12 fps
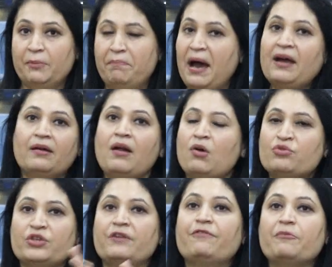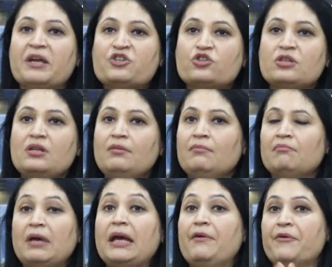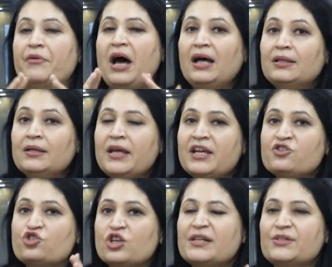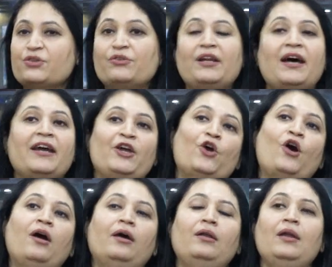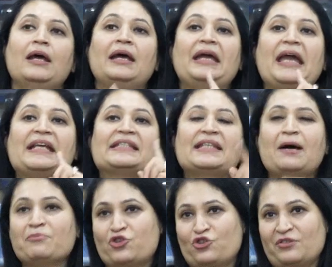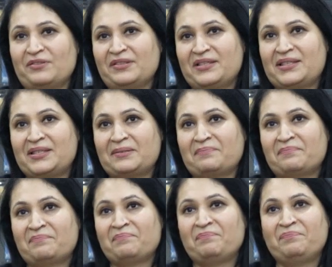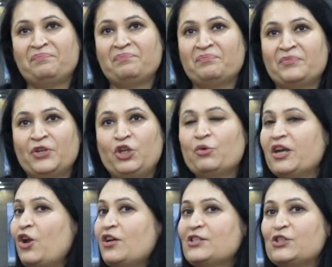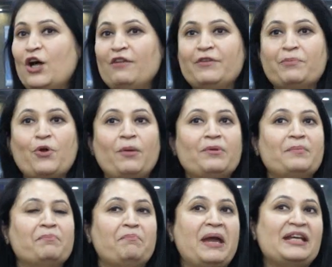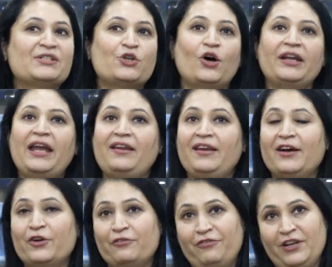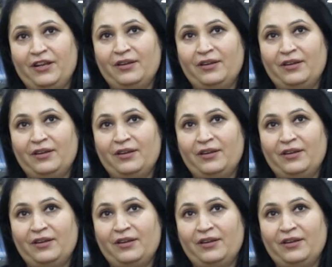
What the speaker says: background information rather than just relying on assumptions. You cannot solve the problem based on any kind of,